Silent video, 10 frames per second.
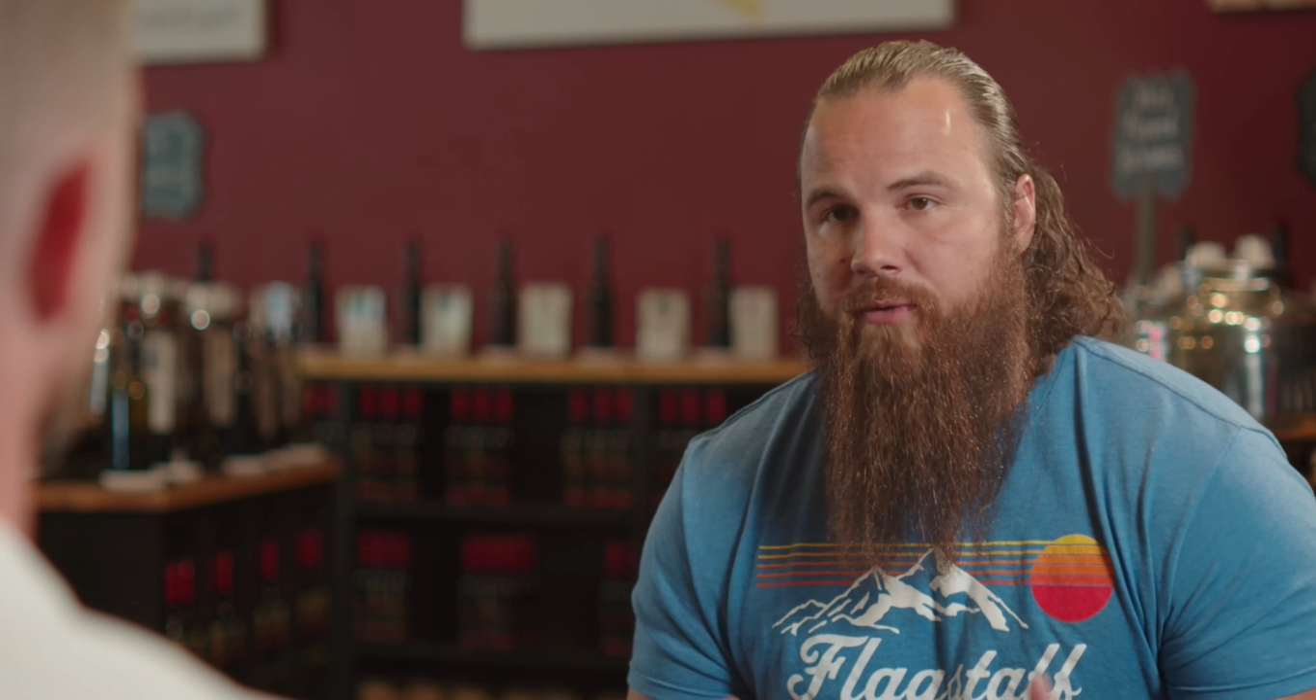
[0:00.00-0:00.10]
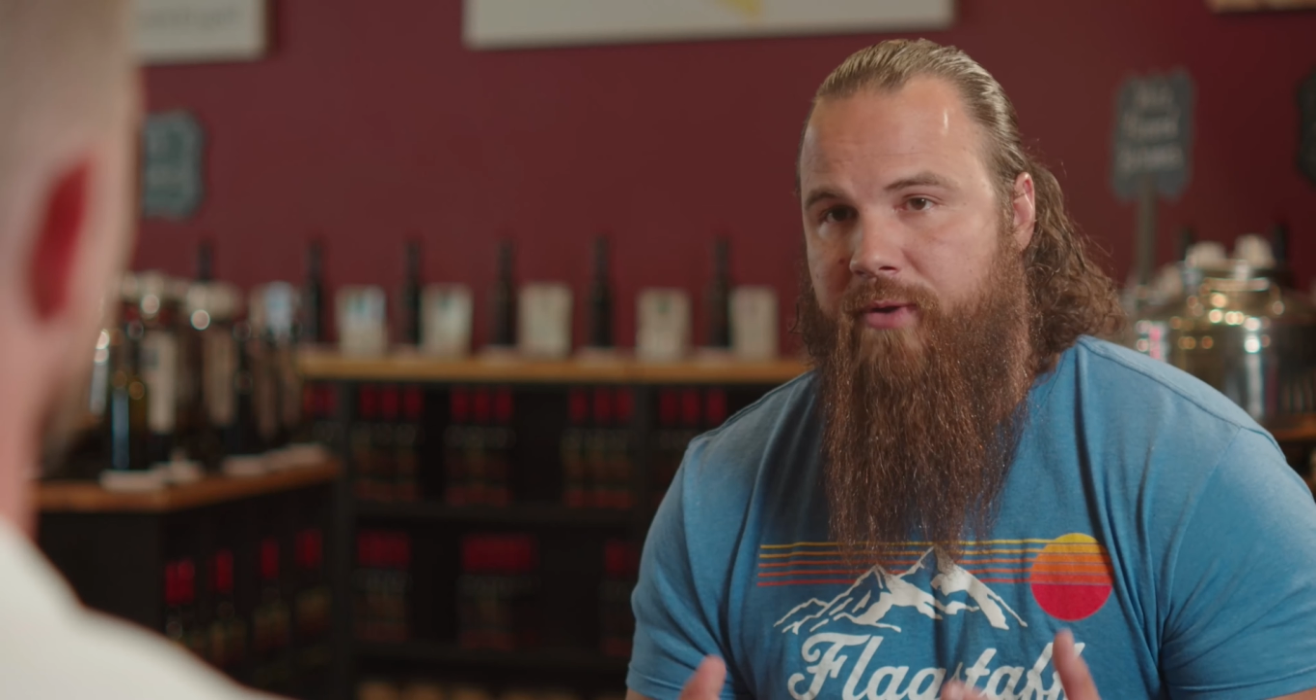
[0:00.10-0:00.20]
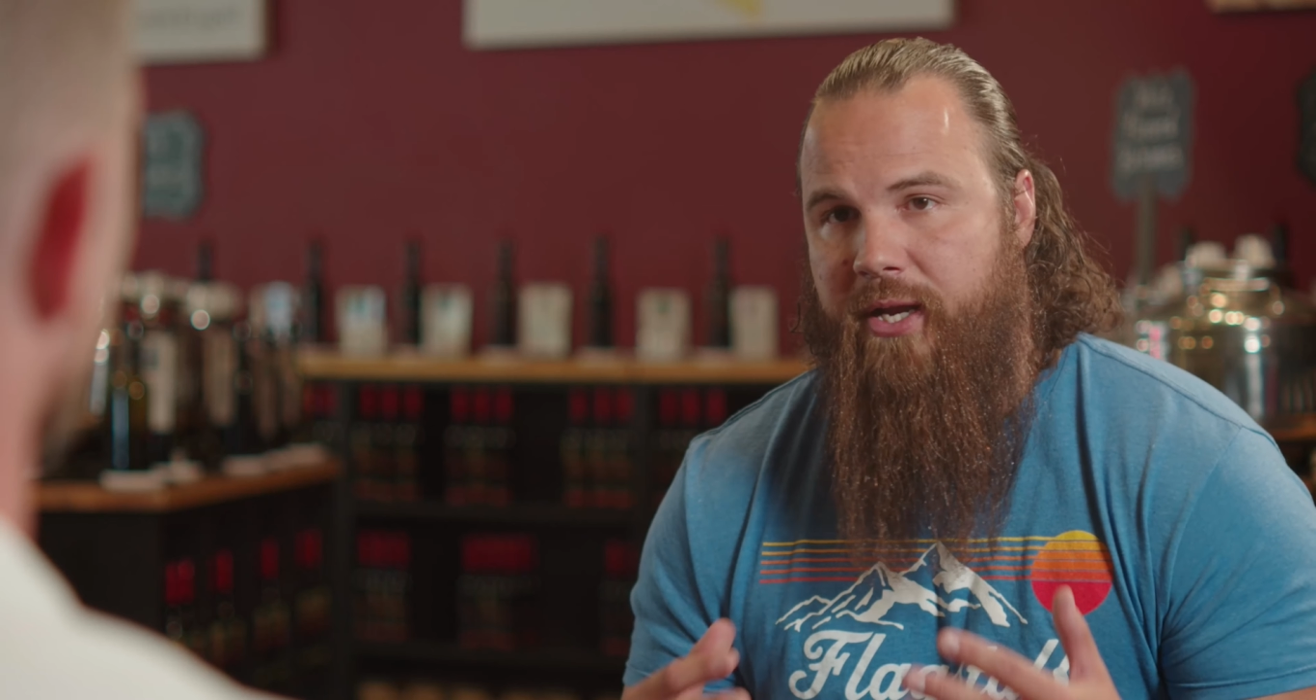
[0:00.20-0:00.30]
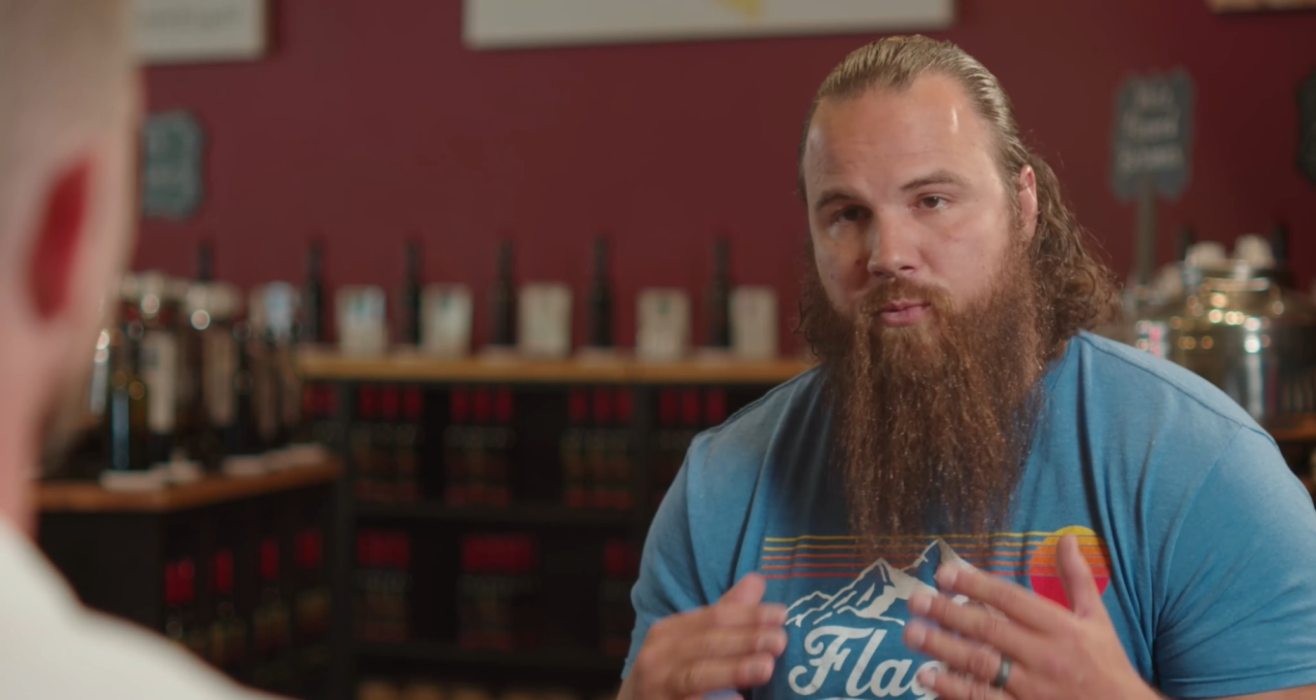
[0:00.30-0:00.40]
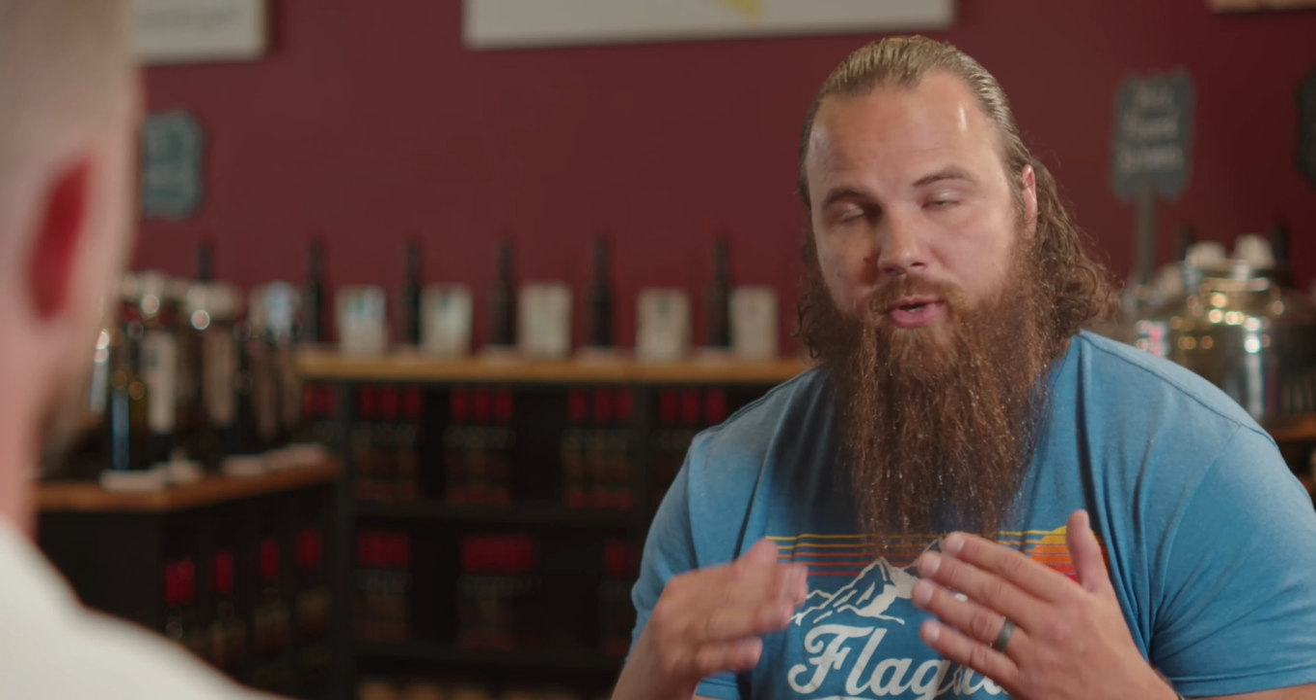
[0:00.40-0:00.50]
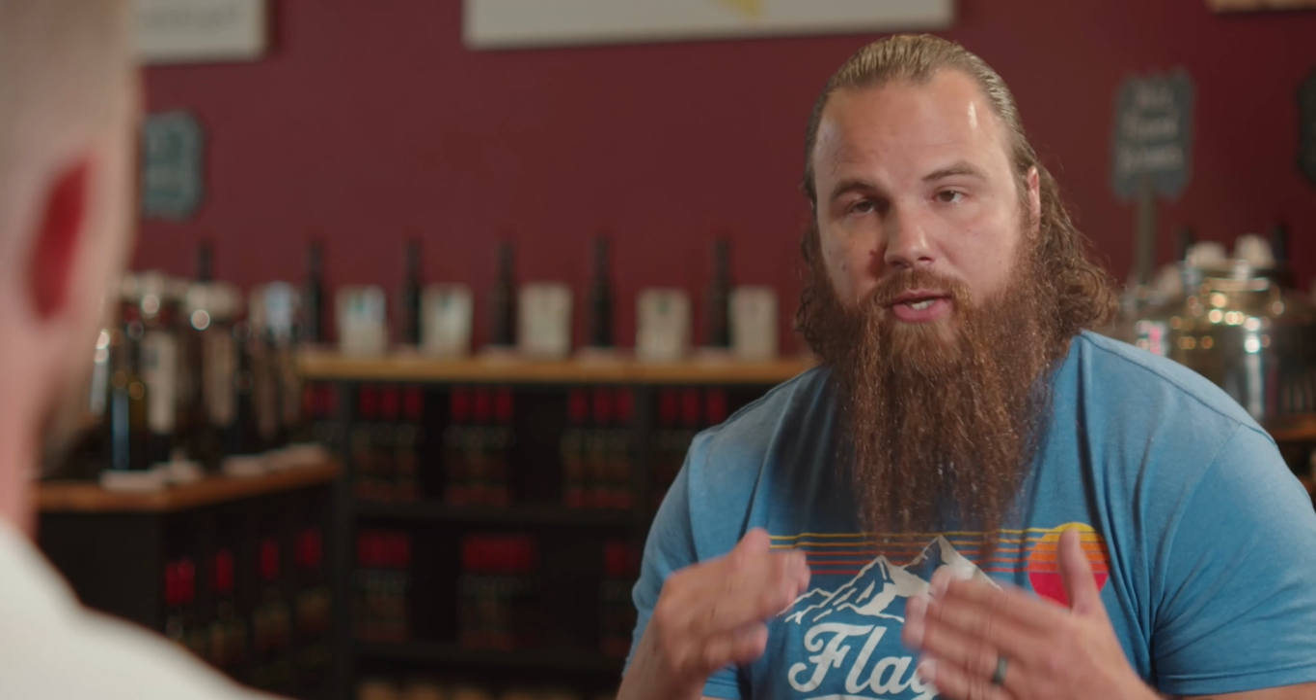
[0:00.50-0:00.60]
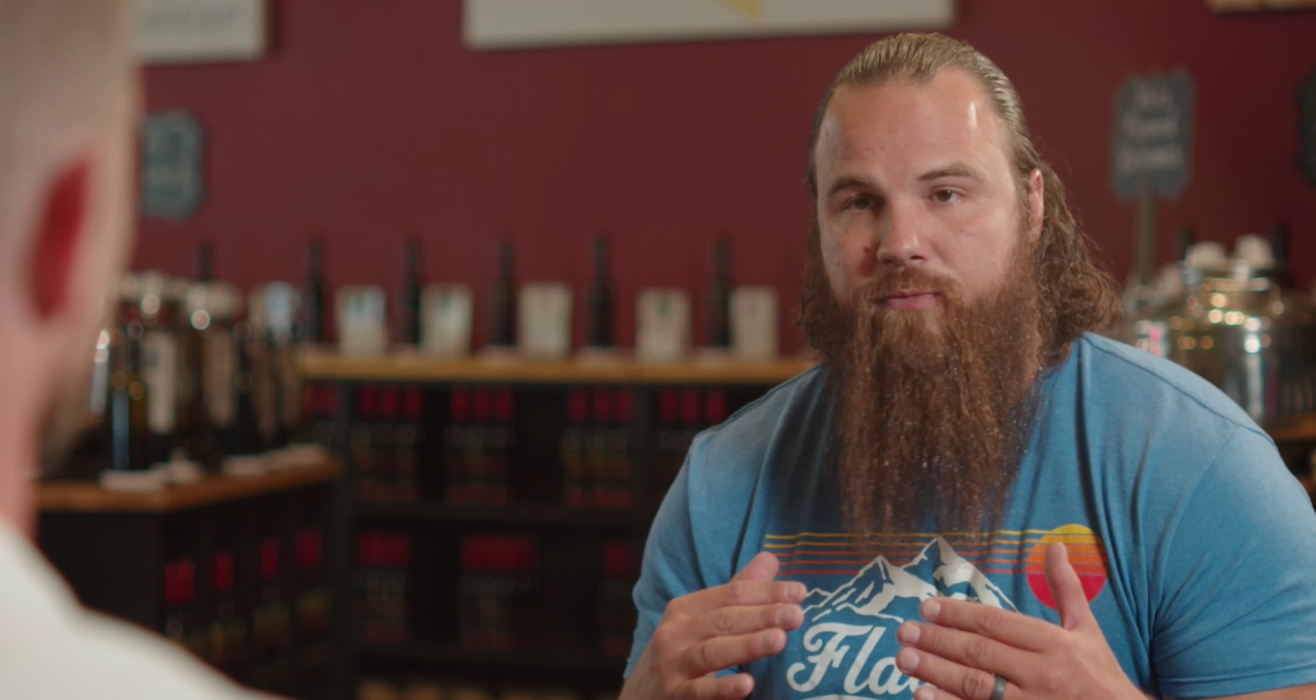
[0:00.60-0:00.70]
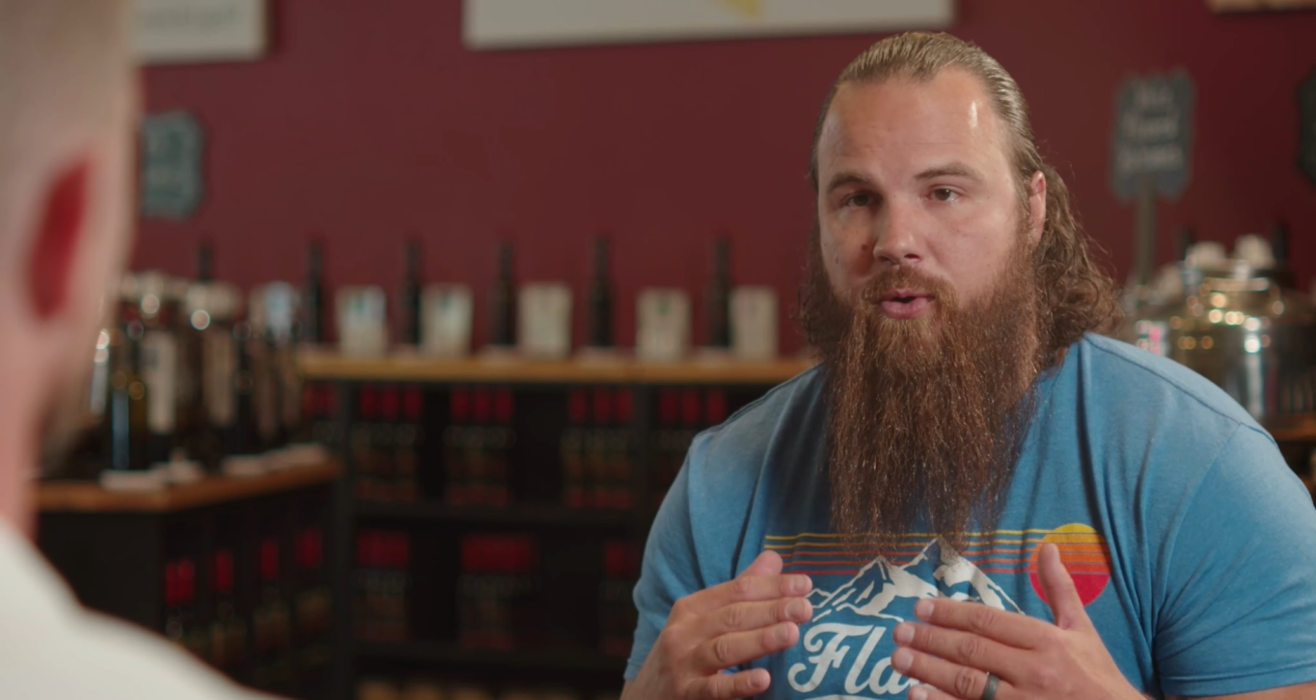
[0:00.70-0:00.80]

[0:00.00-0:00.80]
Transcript: wife and I really